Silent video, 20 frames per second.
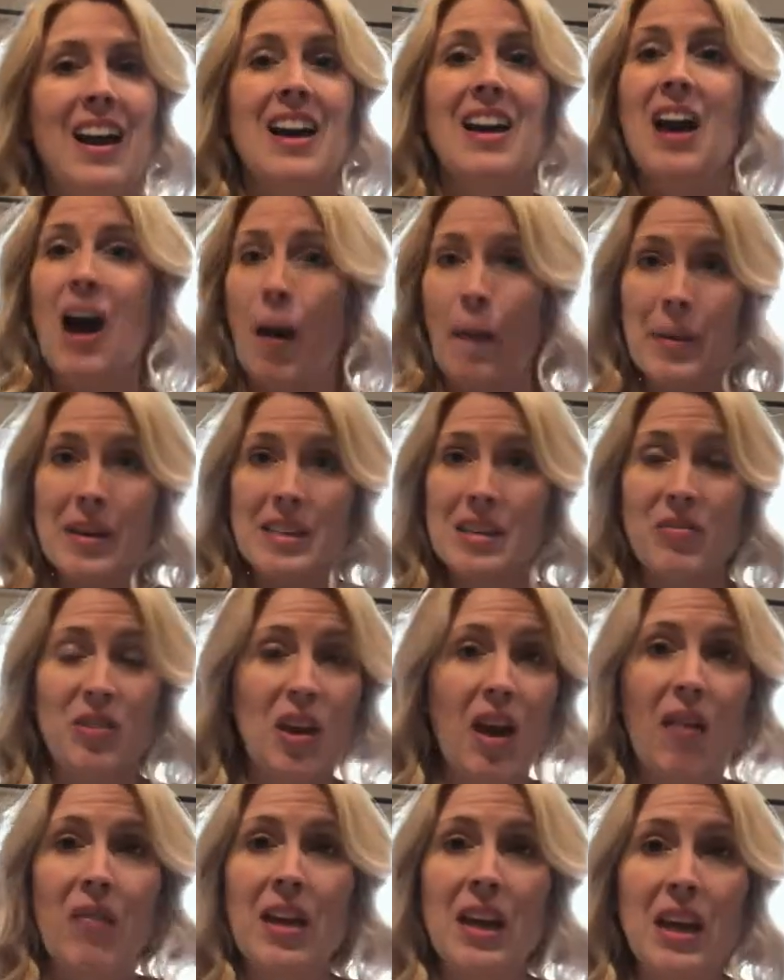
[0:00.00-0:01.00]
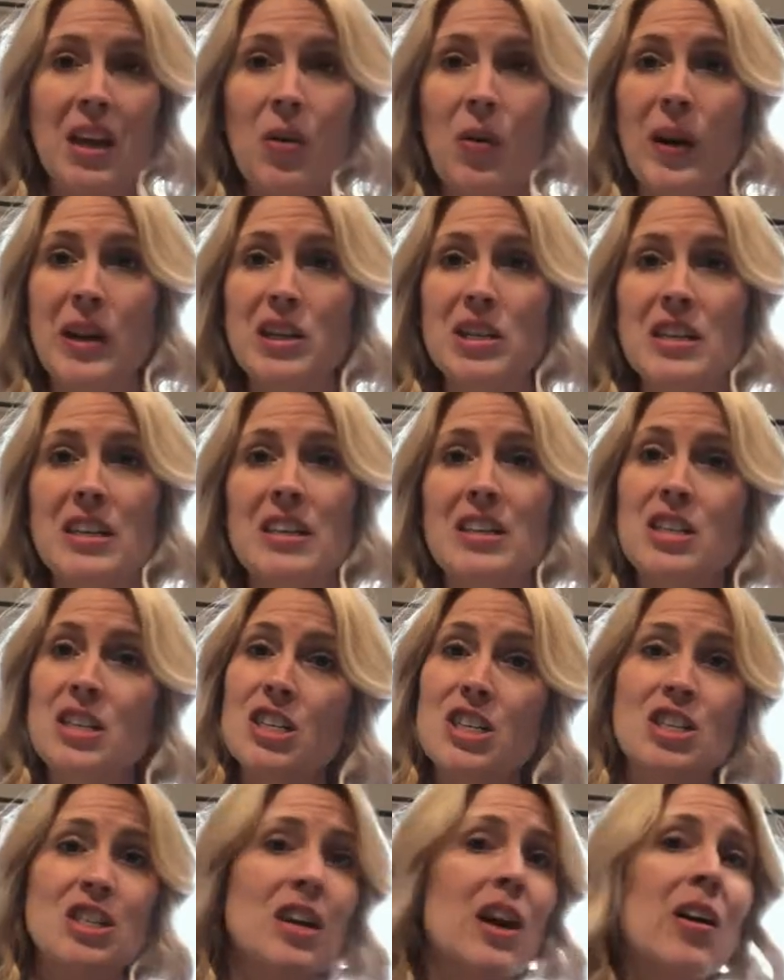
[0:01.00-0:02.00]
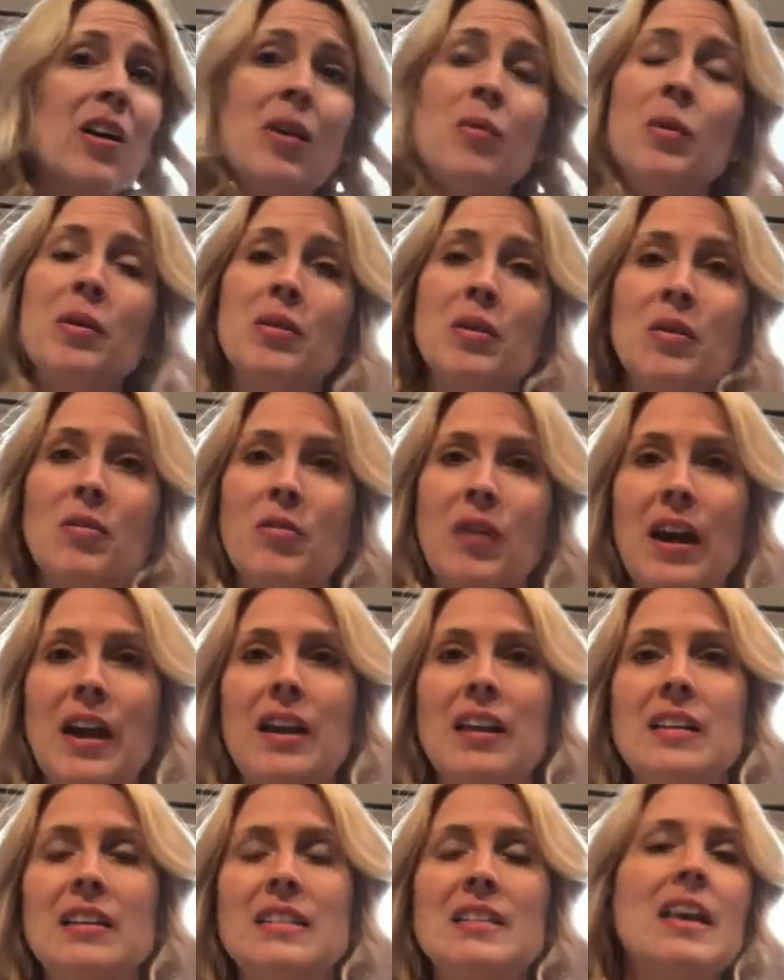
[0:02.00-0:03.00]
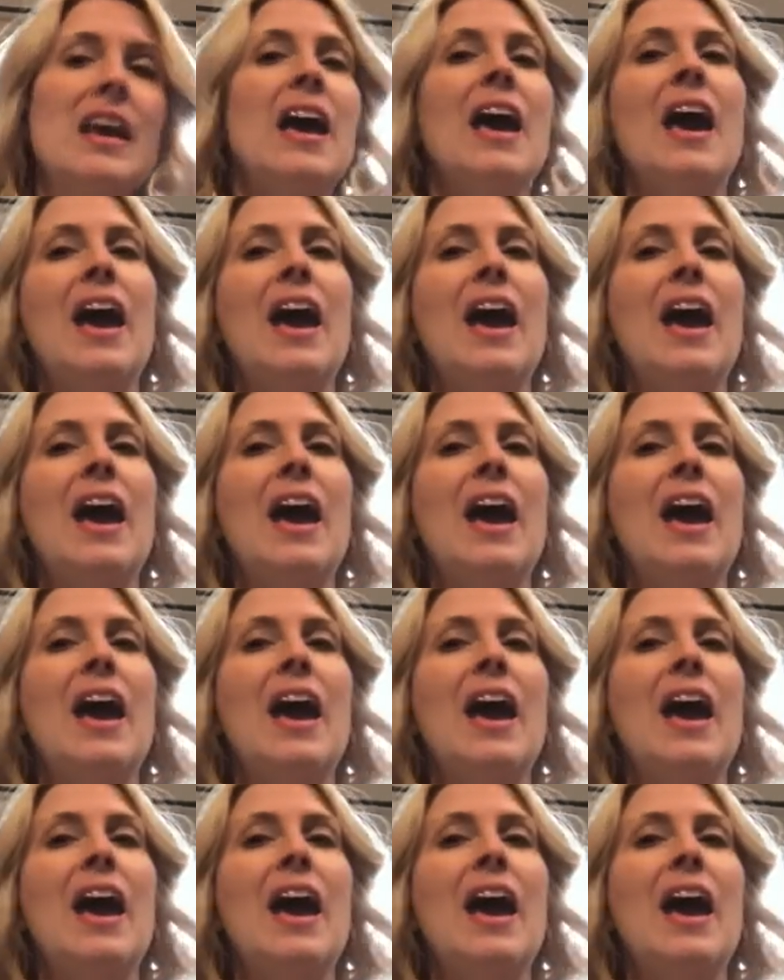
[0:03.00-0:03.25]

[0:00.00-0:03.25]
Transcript: Comment if you have any questions, share it with your friends,